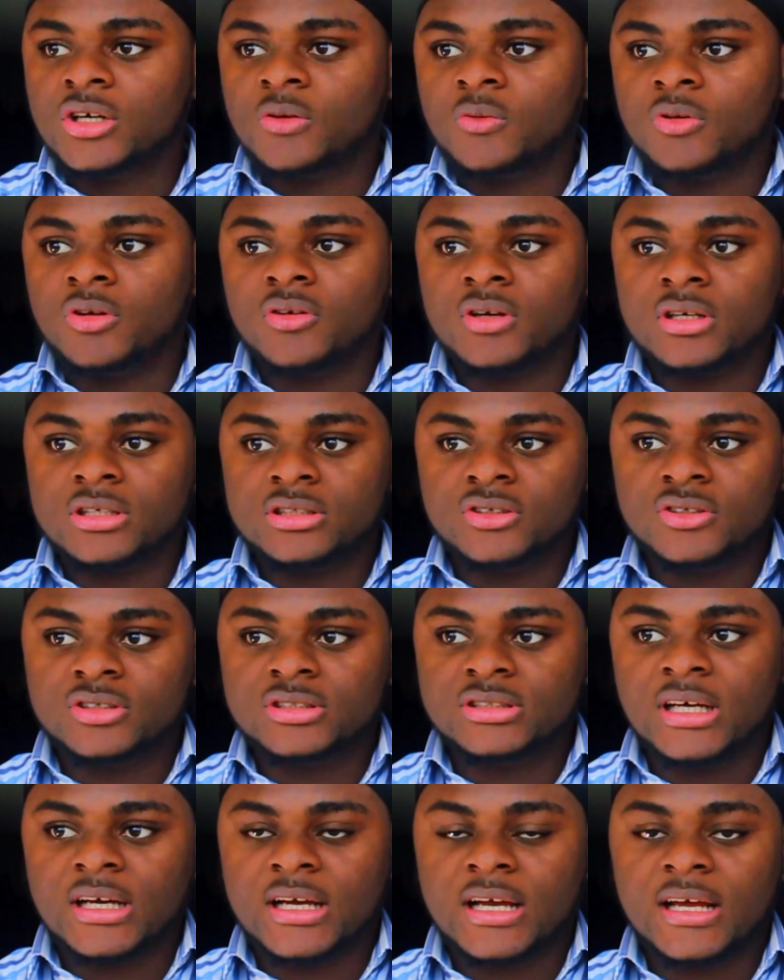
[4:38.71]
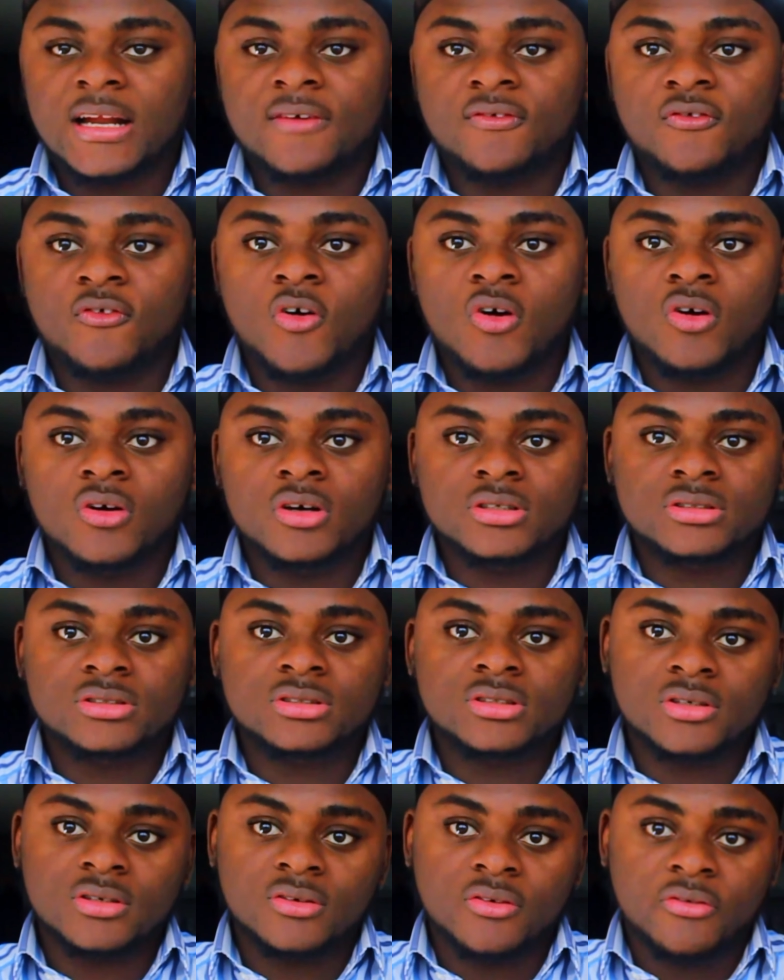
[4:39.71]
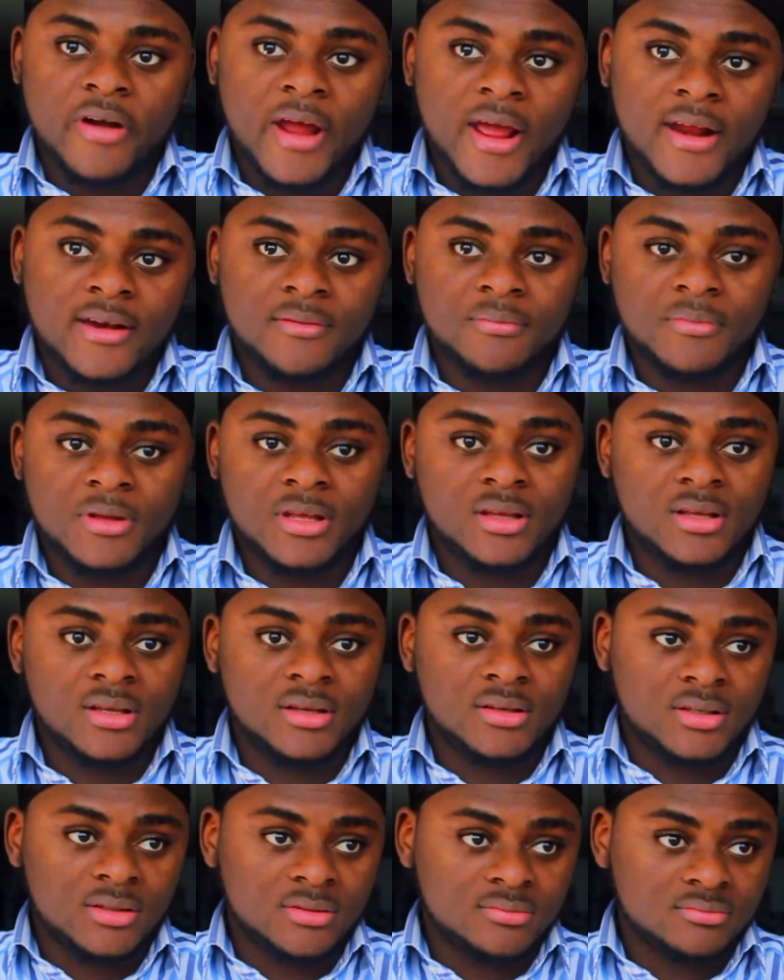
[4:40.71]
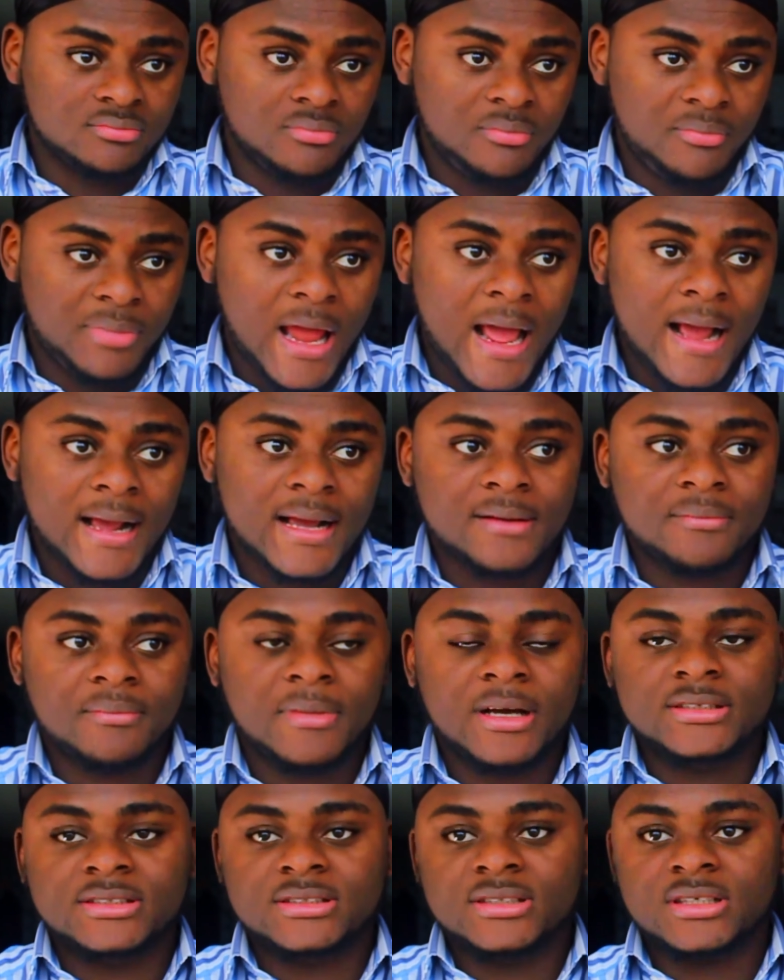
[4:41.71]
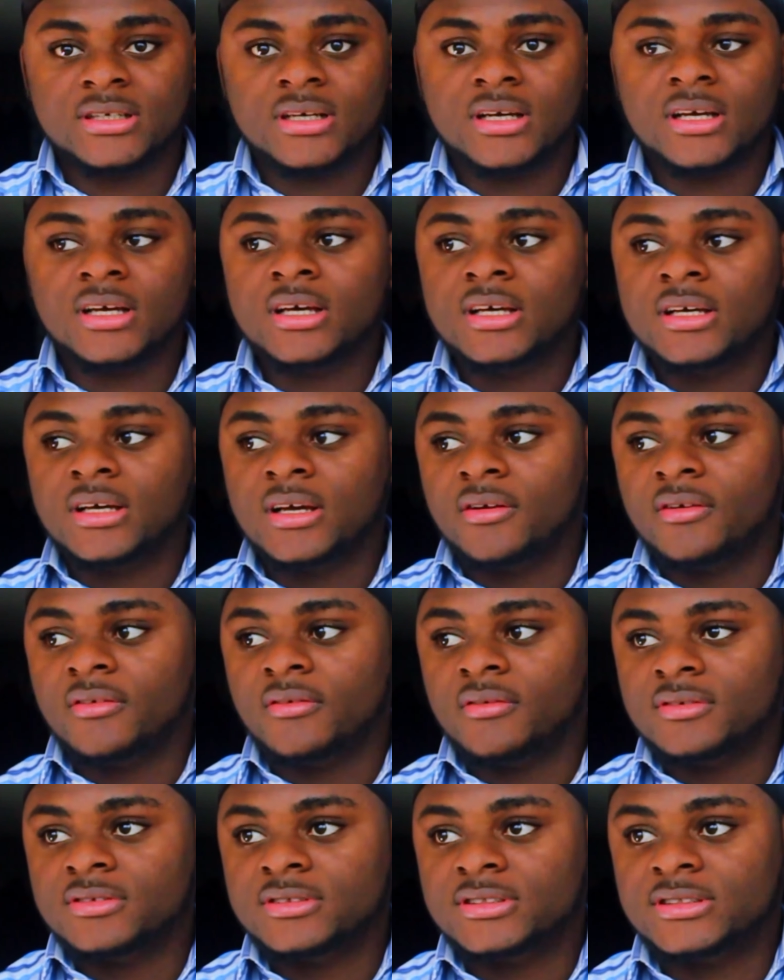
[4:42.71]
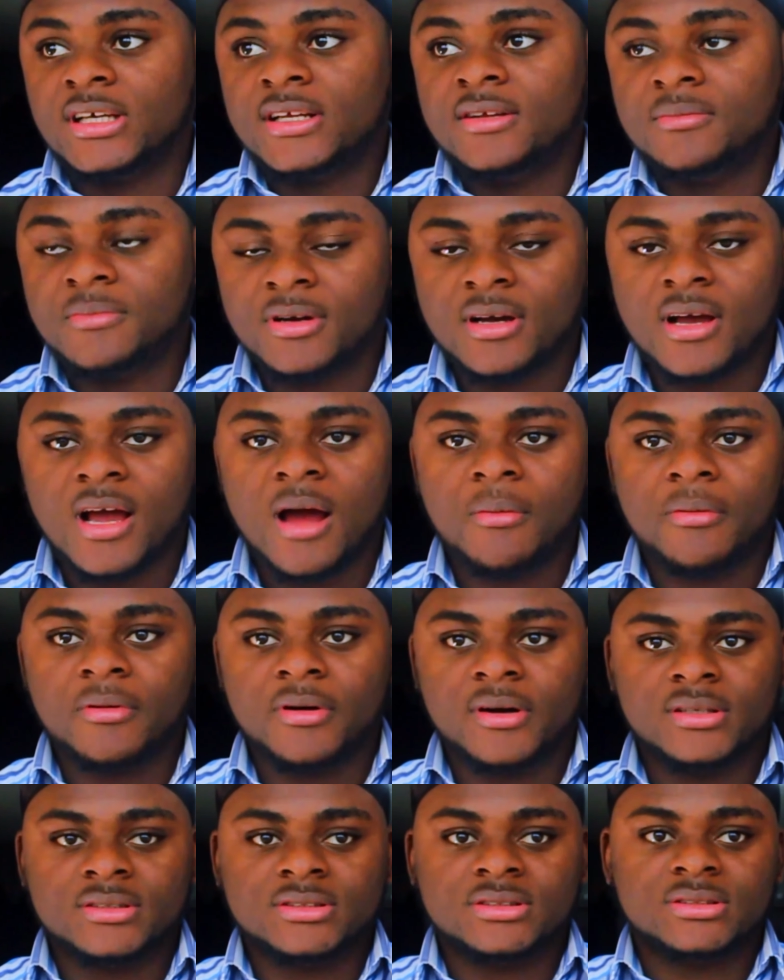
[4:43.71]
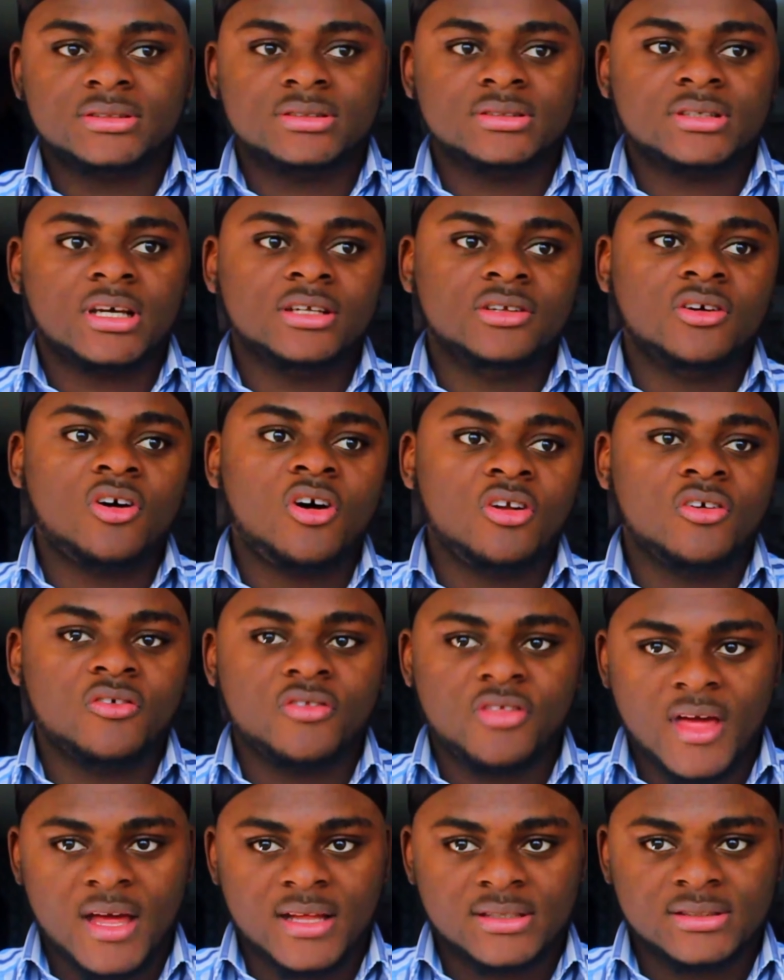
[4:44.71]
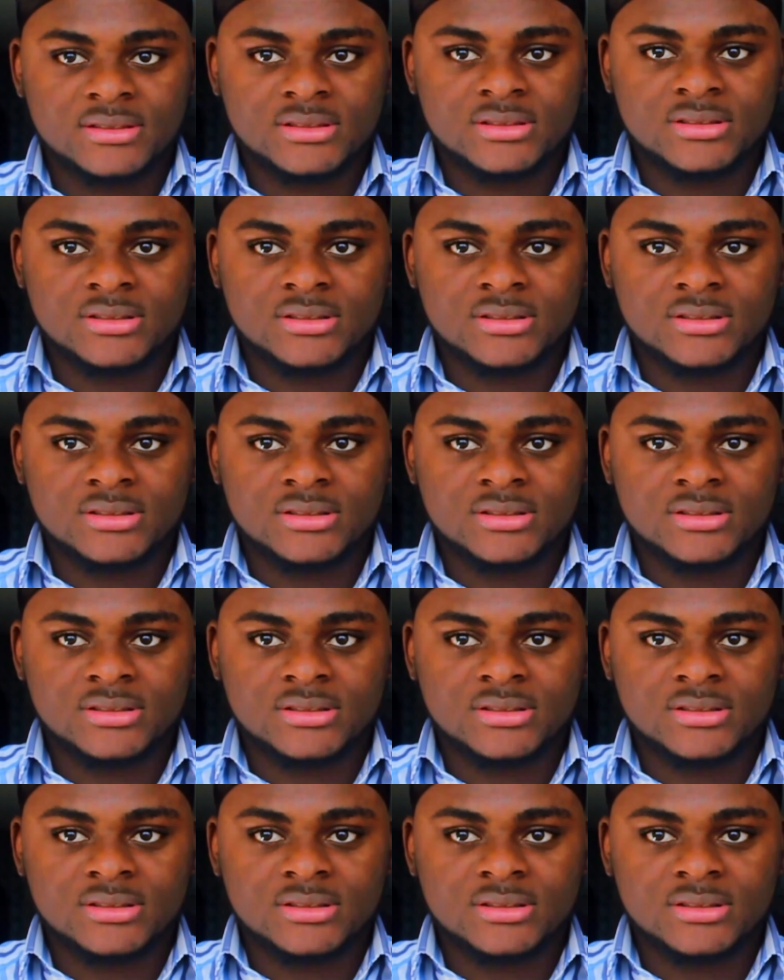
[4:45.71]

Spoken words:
we look at those that can afford Redmi, Blackmagic, cinema cameras, and all of that.